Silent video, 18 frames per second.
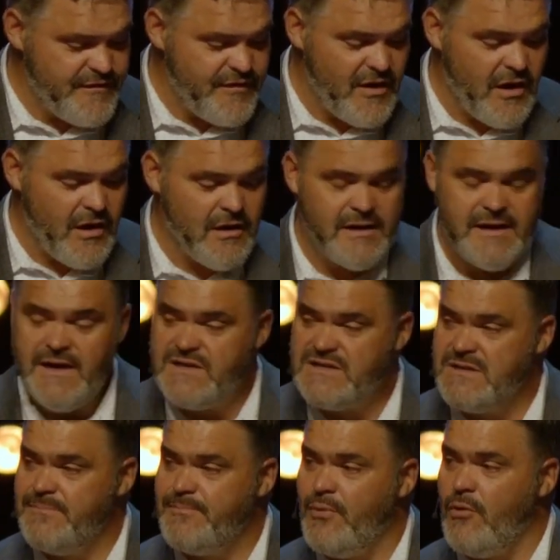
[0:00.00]
heart
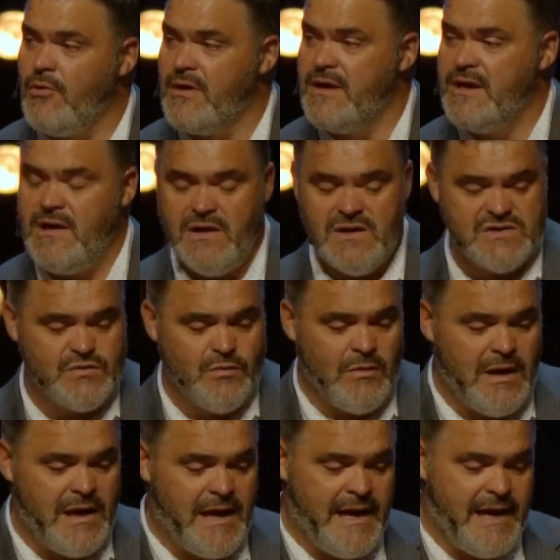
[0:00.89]
is important. Here's
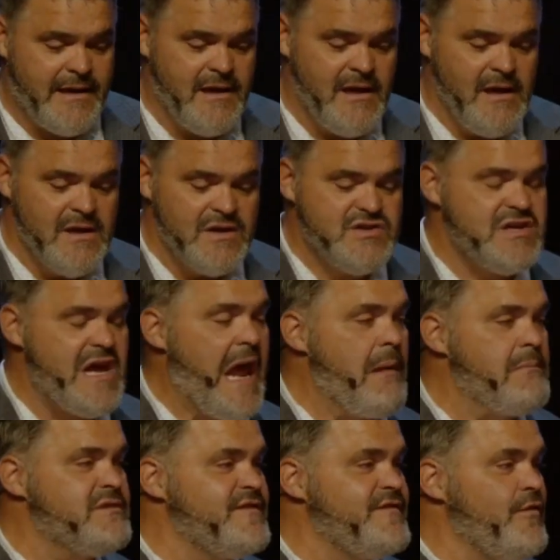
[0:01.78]
why.
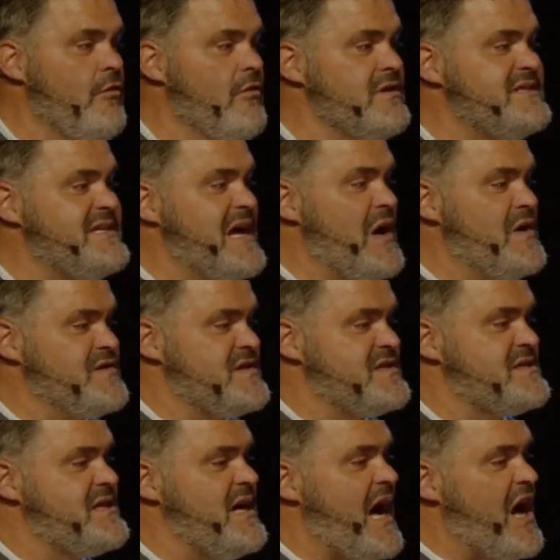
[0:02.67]
James 4 tells
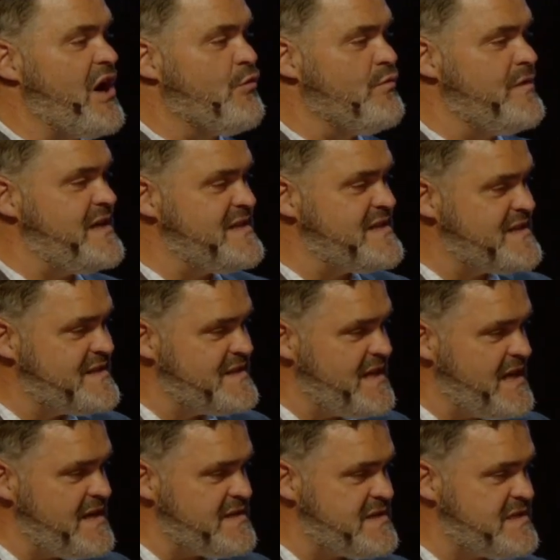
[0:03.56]
us God
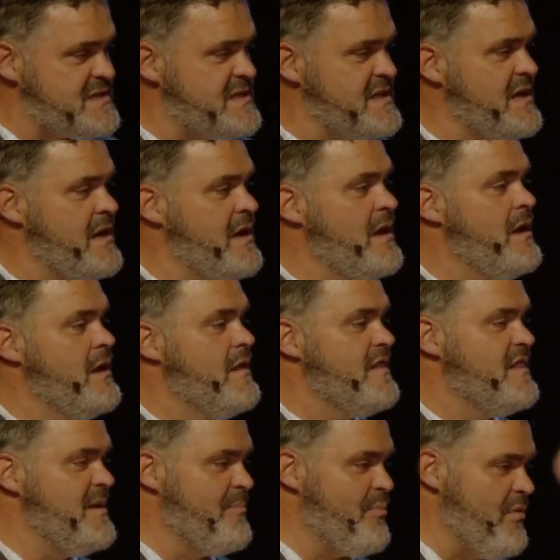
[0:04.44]
resists
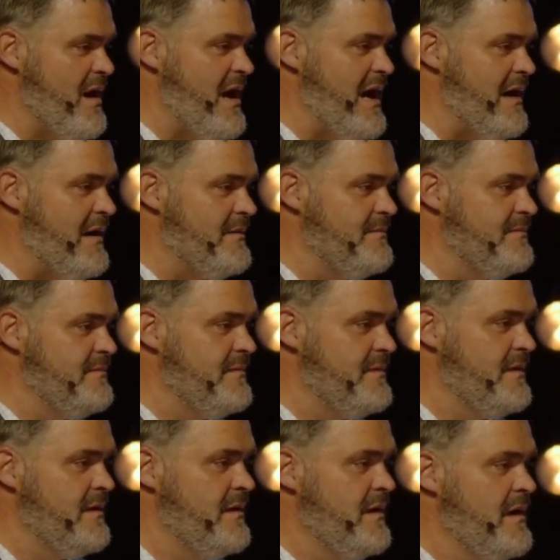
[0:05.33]
the proud.
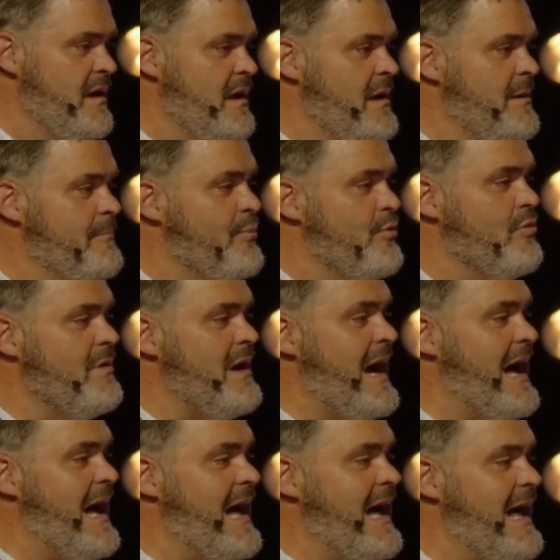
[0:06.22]

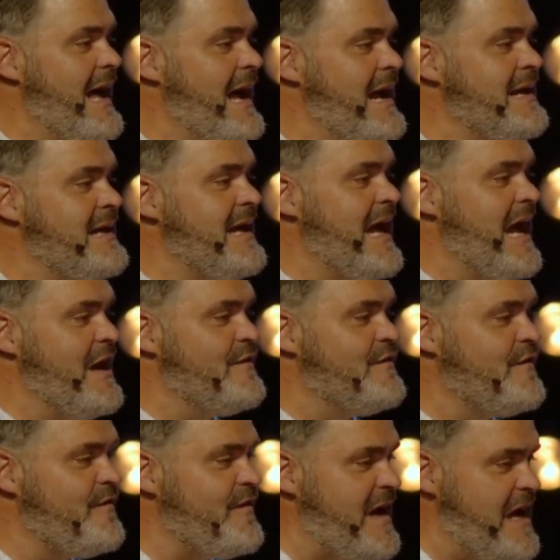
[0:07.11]
Pride and
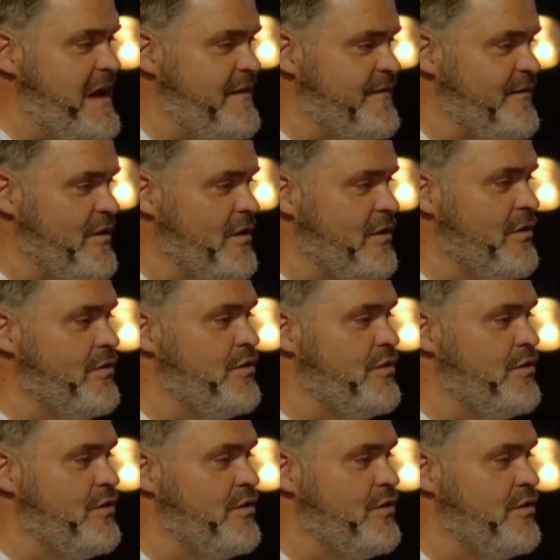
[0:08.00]
favor